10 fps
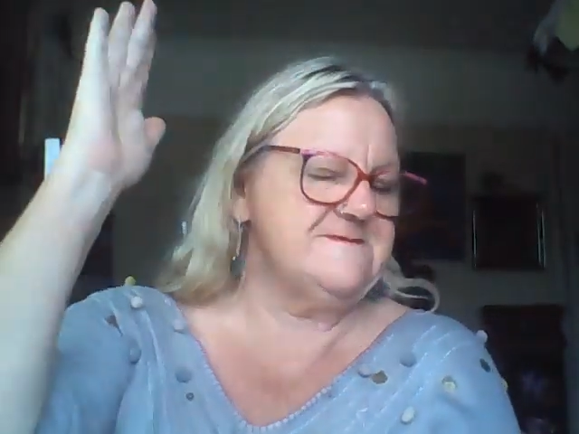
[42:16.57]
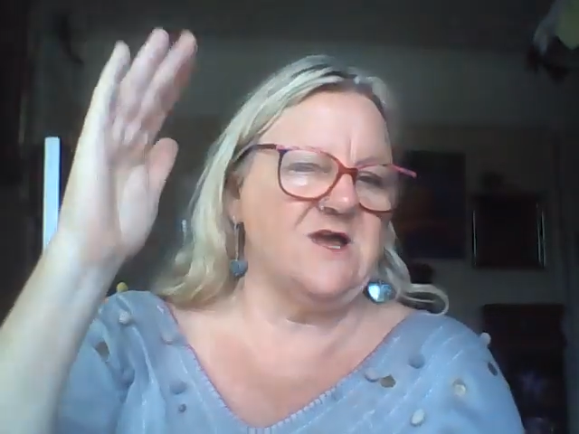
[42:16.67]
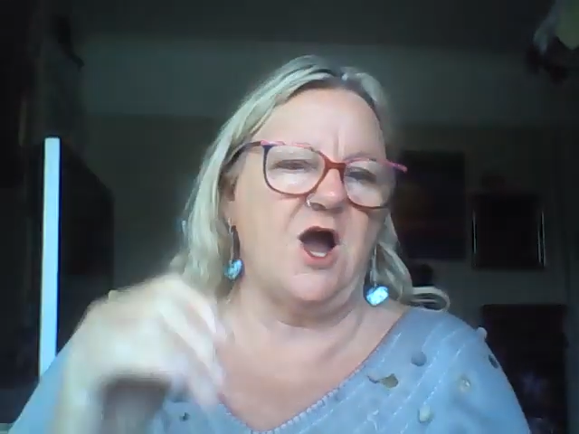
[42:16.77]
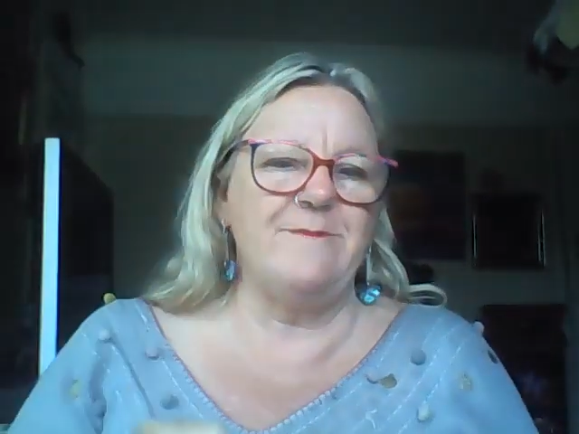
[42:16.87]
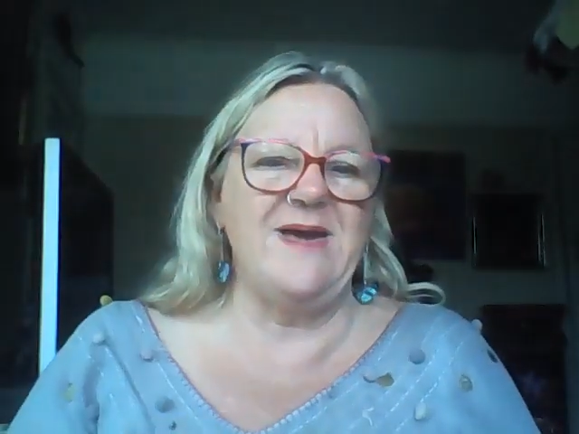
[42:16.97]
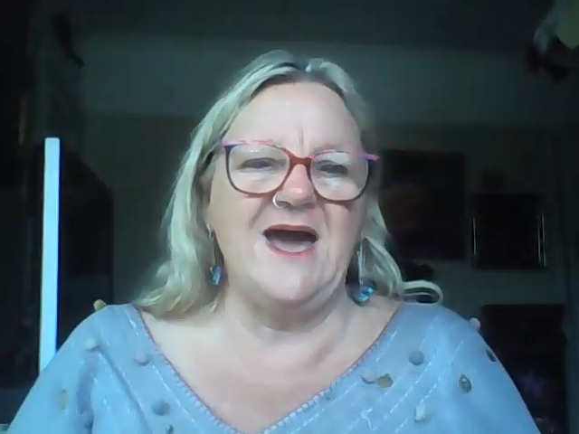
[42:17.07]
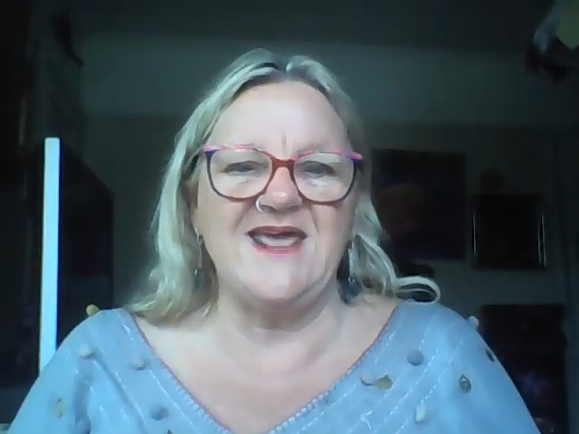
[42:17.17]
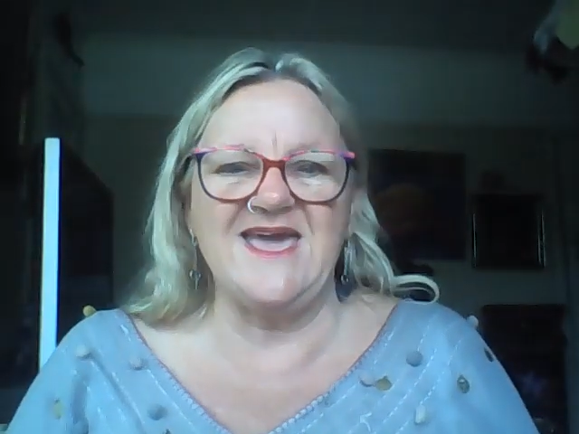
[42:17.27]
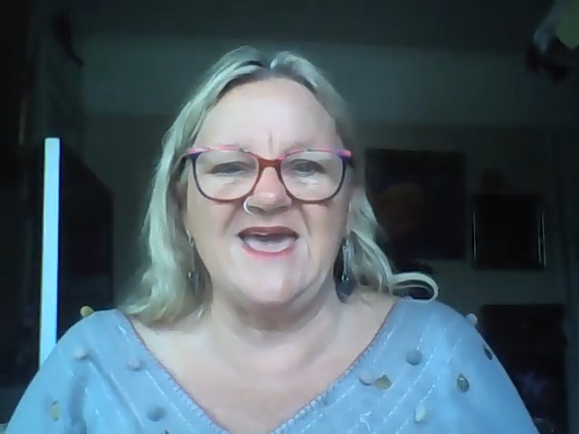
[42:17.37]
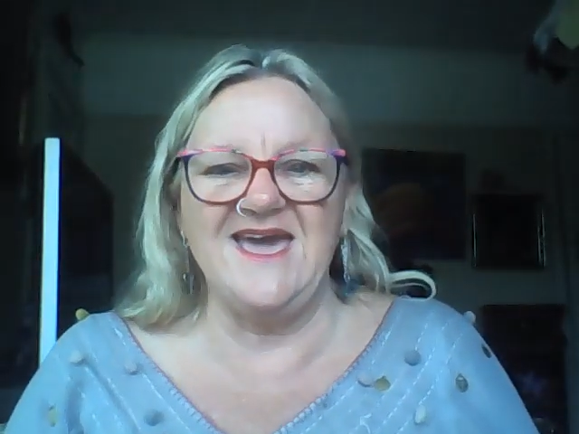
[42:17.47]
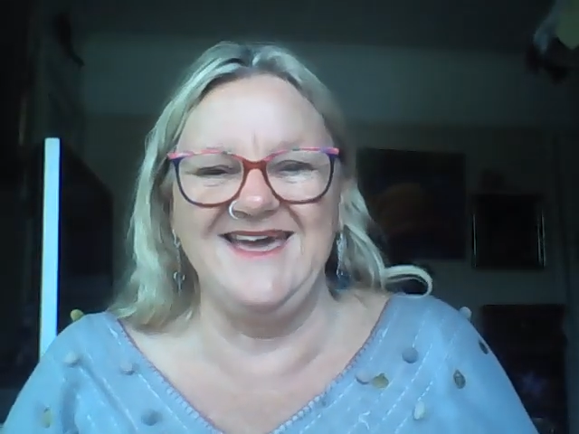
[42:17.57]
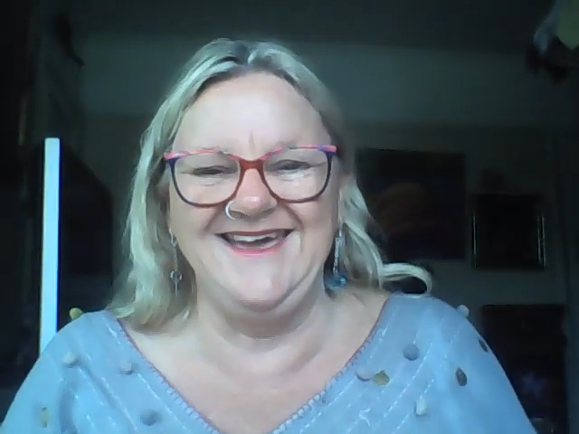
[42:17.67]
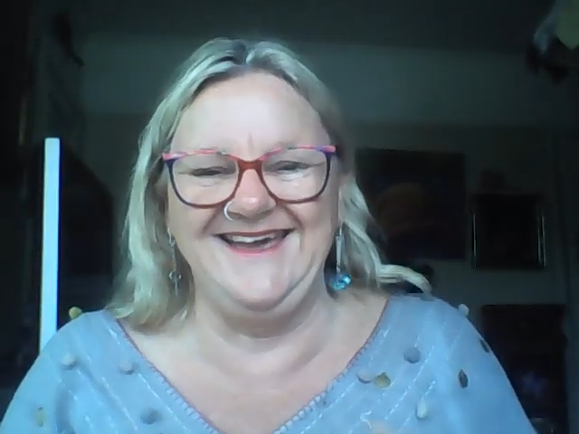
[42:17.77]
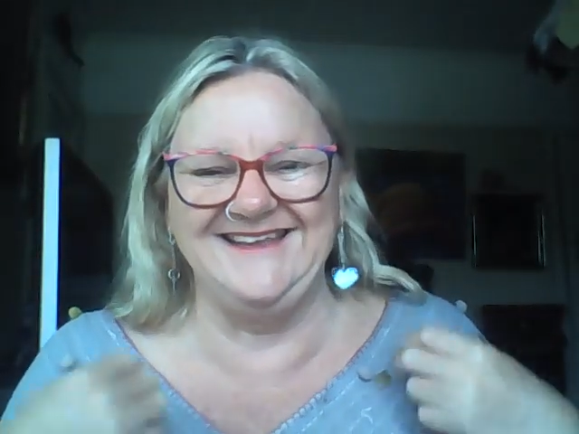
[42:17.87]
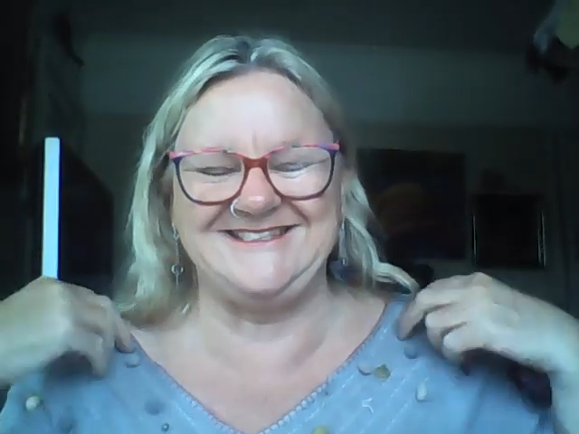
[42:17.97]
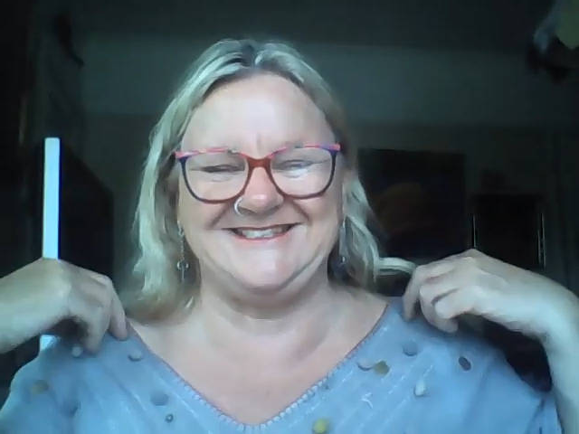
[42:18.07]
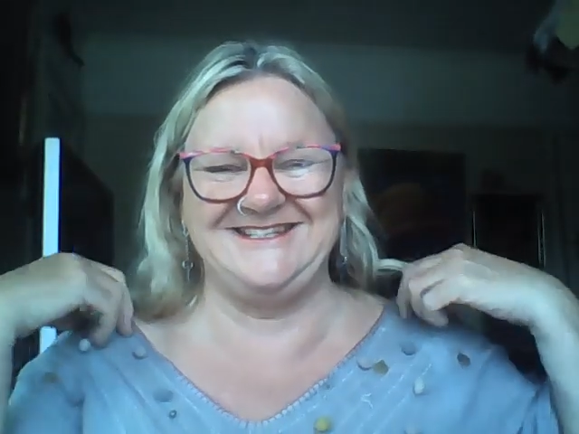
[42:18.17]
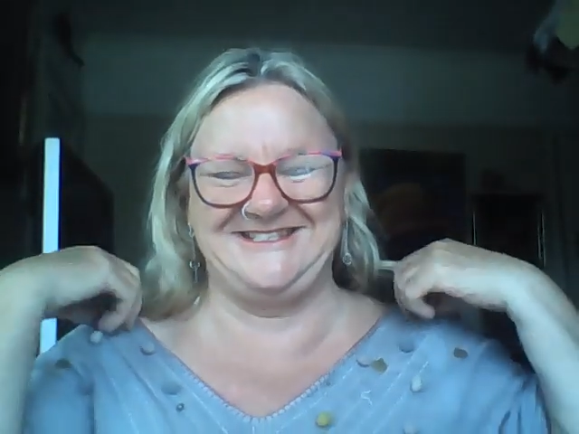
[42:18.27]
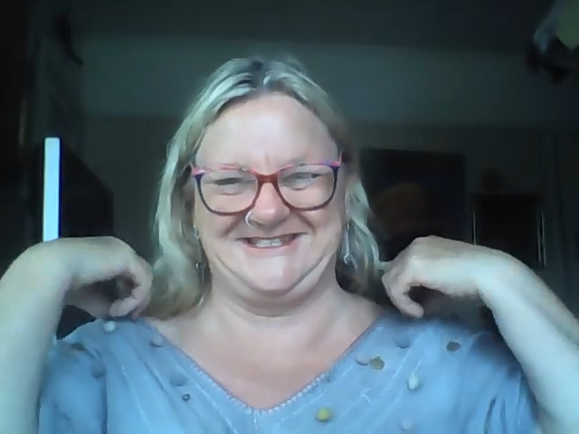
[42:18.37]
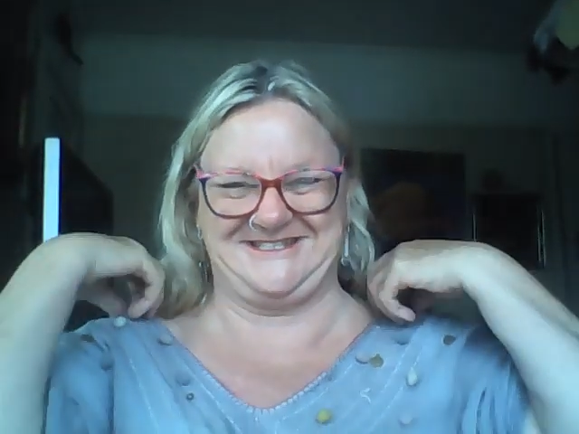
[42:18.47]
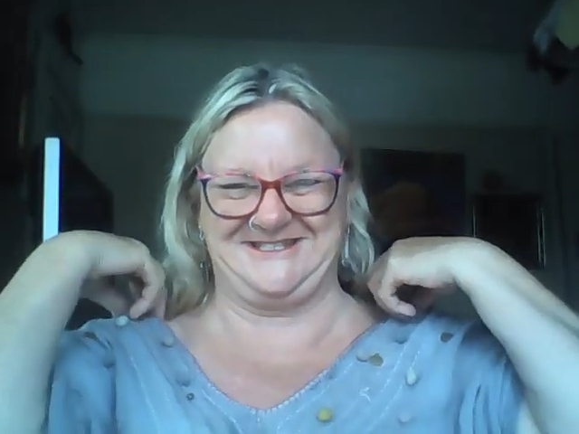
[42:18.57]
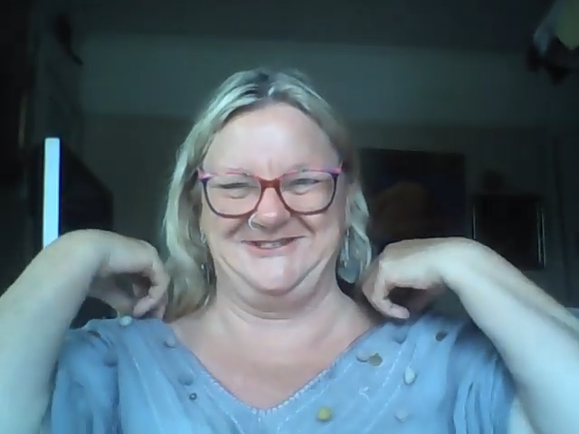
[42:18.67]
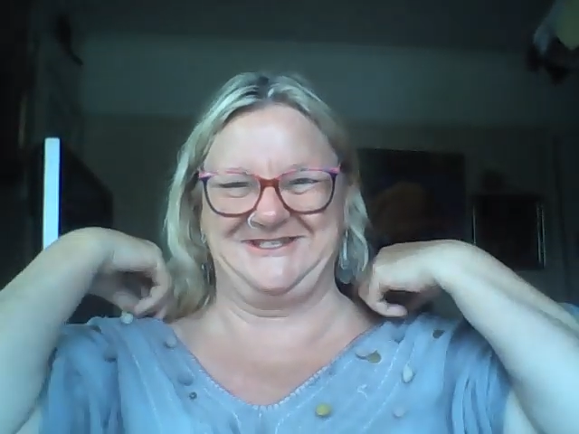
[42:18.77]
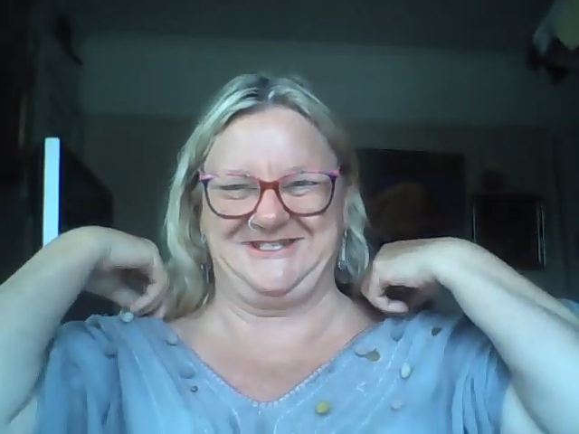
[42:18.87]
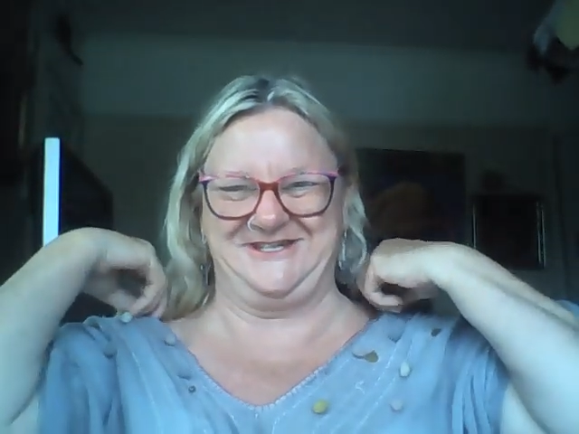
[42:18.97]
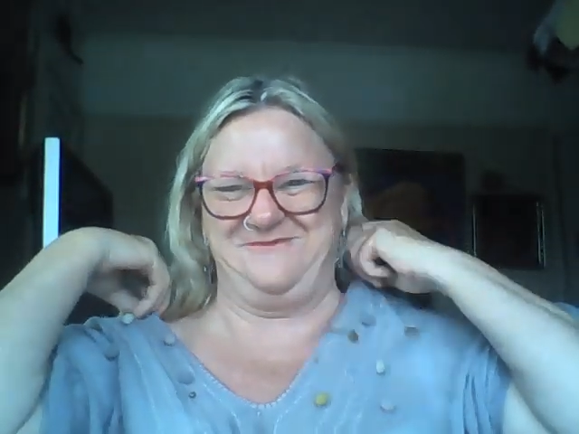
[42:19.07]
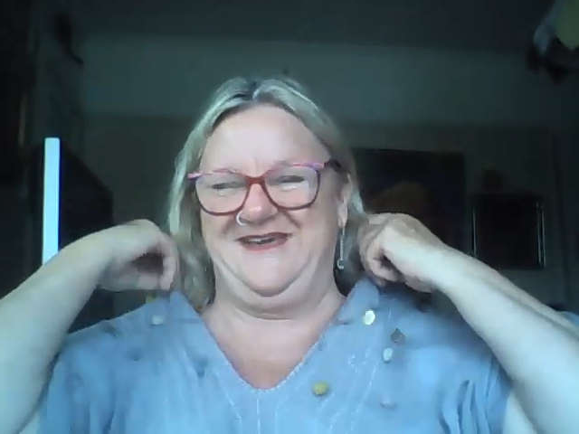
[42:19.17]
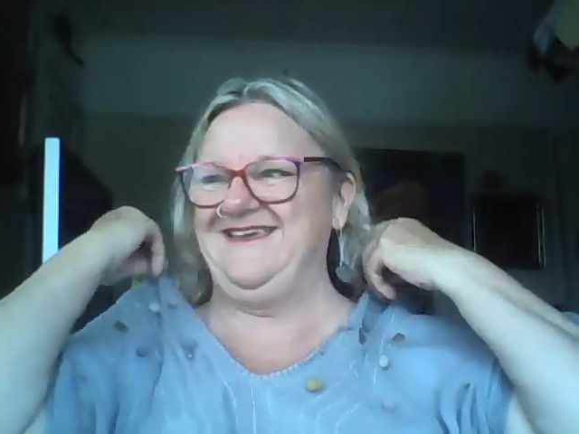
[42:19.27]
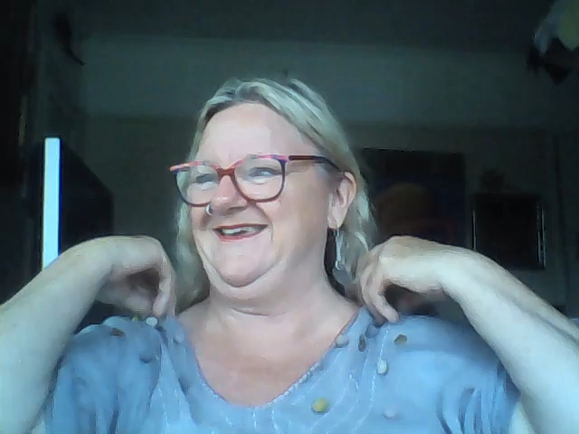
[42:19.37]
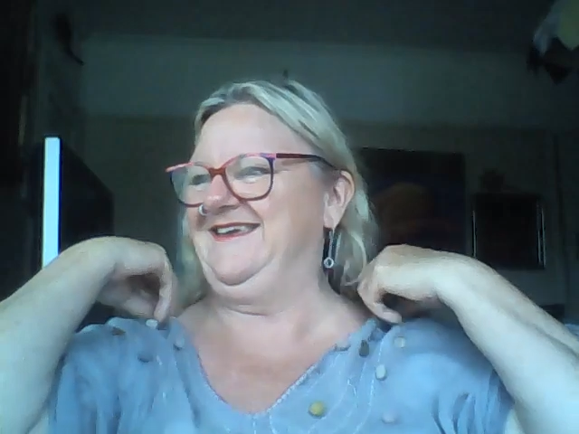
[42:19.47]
I'm out of here. She just looked at me.